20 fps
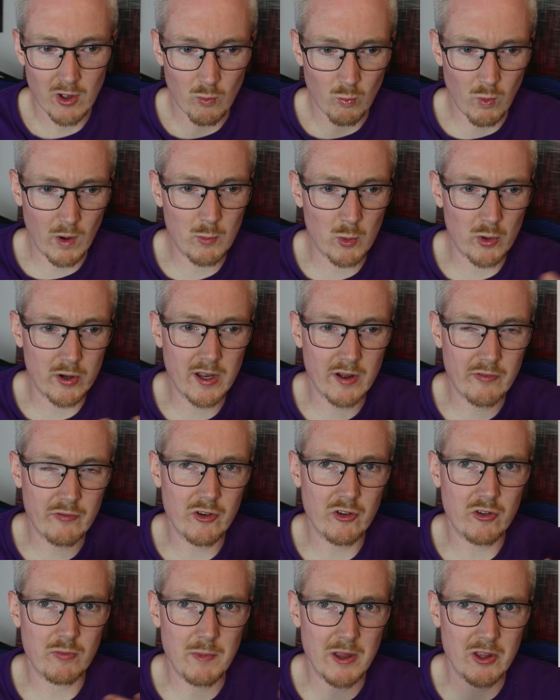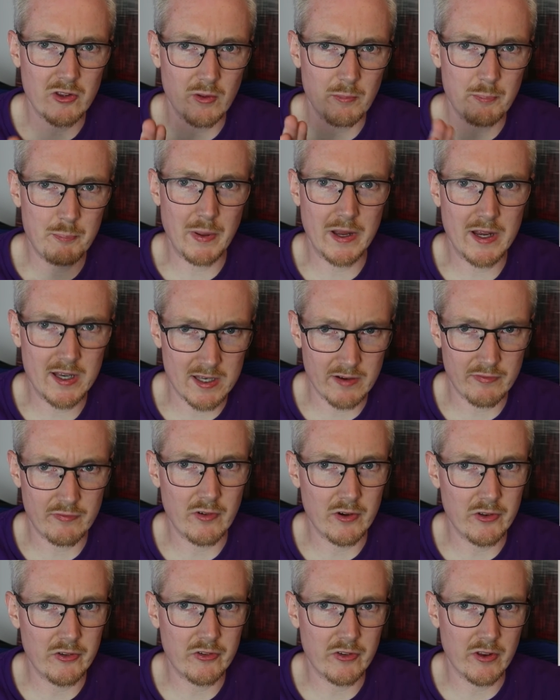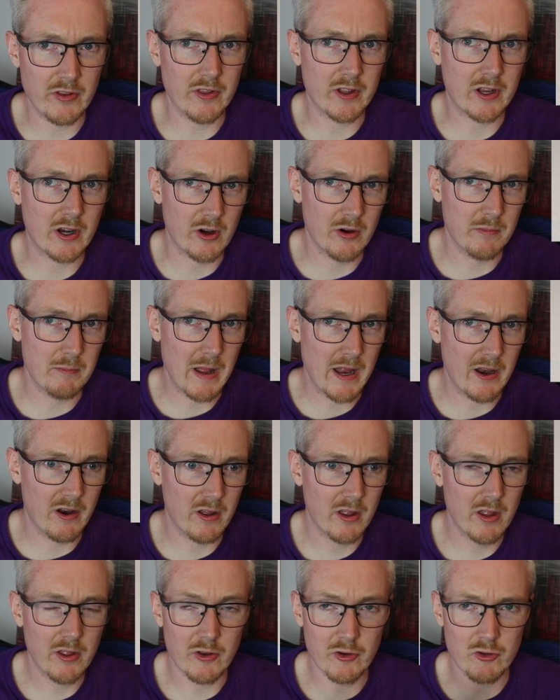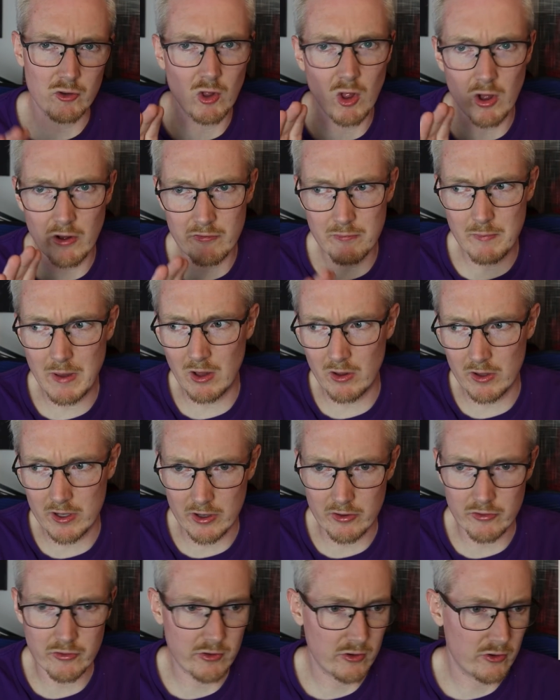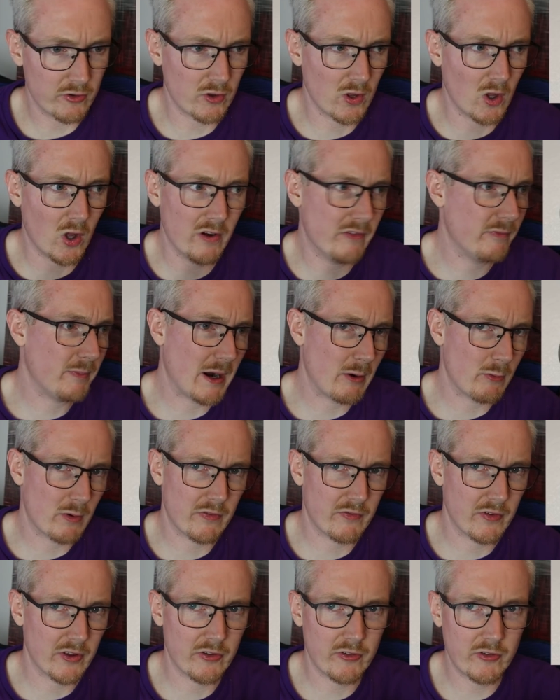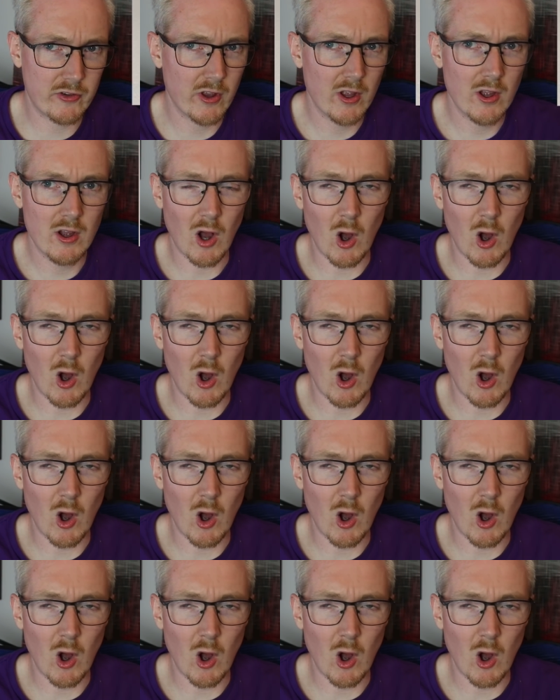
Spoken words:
1 more toughness makes a big difference in the current meta. There's a lot of melta-guns, there's a lot of power fists.